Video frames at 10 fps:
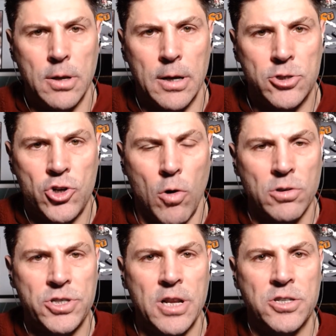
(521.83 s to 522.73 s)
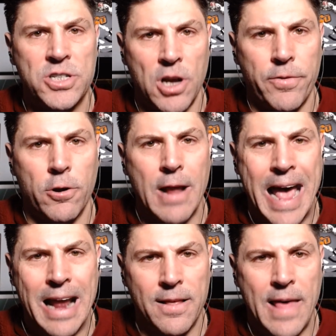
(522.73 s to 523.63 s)
Charleston Southern
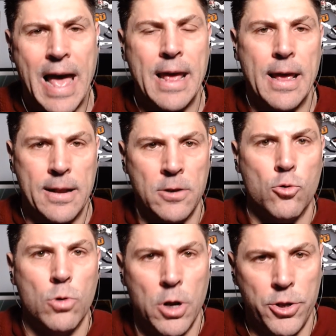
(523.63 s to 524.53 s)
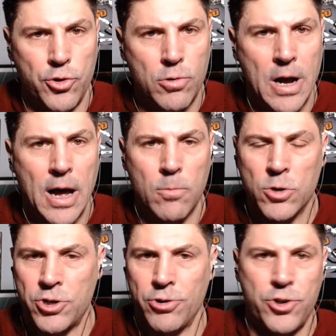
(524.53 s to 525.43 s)
out of that and UConn,
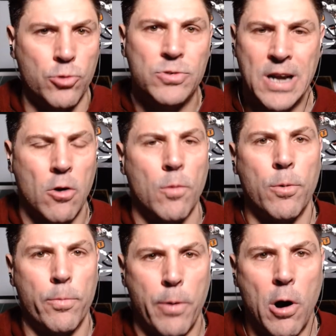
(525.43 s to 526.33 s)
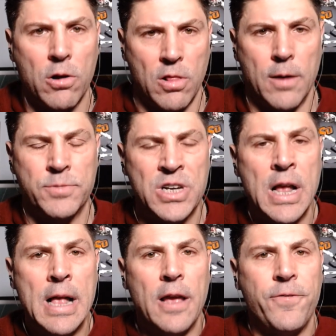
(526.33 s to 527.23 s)
which are two terrible ball clubs,
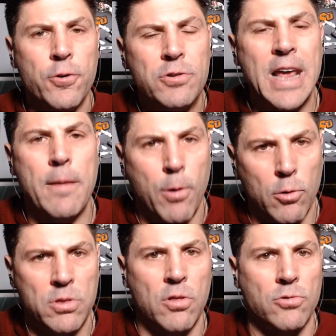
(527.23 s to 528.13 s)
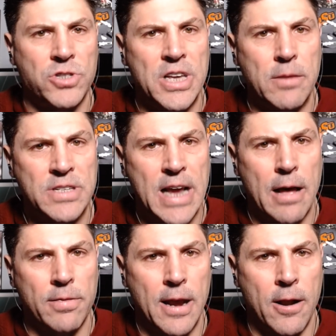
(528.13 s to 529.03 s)
if you take both of those teams
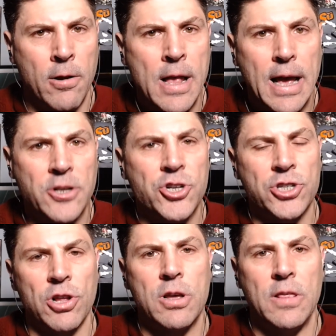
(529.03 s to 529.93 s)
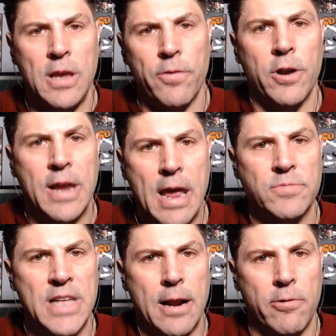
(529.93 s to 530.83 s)
out there and just look at the other
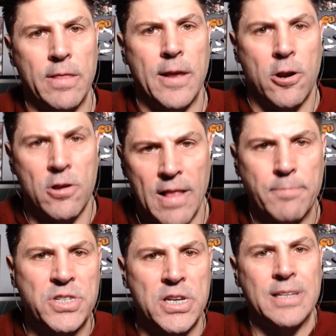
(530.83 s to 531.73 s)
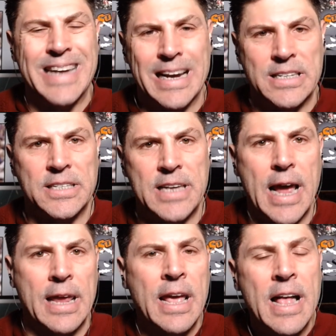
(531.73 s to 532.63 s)
games that are in there, Clemson, Texas
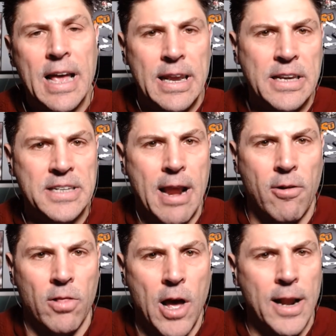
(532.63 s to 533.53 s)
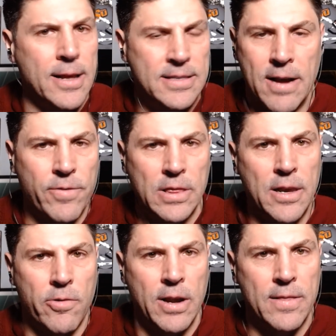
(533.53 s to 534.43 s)
Tech, and East Carolina, Devin
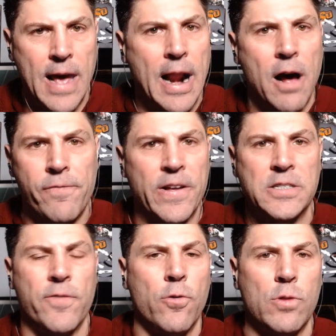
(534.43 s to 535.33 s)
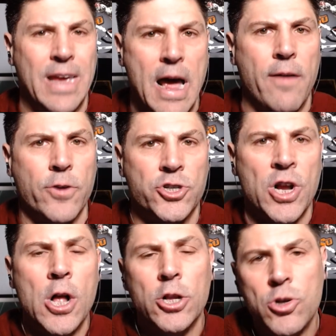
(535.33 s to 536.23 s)
Leary in that offense have only averaged
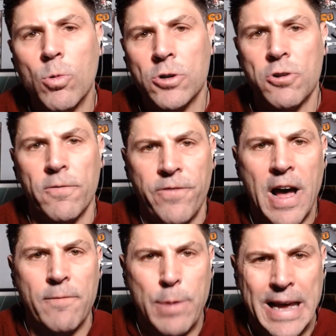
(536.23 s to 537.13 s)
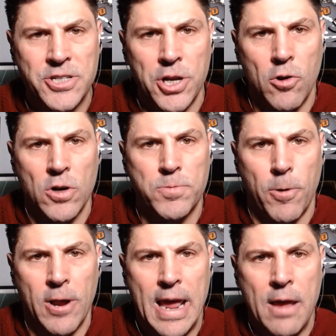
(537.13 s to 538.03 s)
205 passing yards per
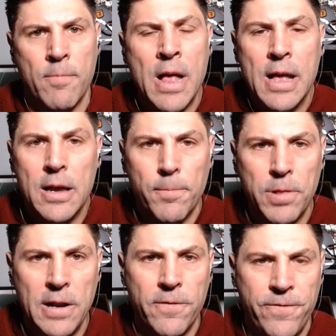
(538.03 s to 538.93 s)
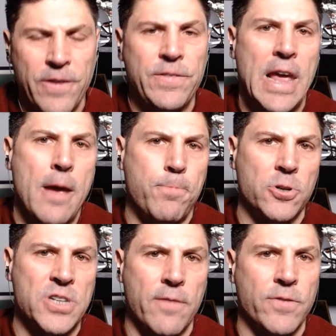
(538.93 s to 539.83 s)
game, completed
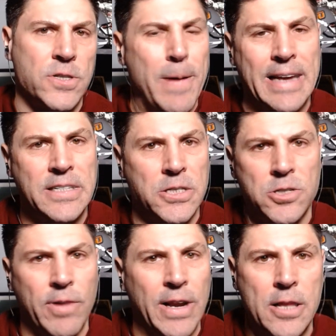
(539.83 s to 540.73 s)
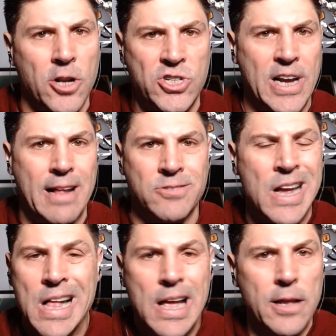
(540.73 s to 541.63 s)
58% of his passes, 3 touchdowns,
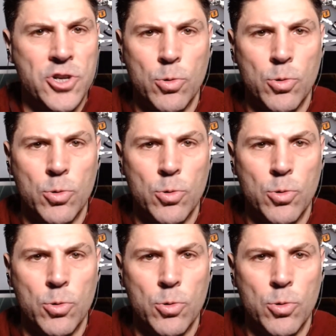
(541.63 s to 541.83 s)
and 2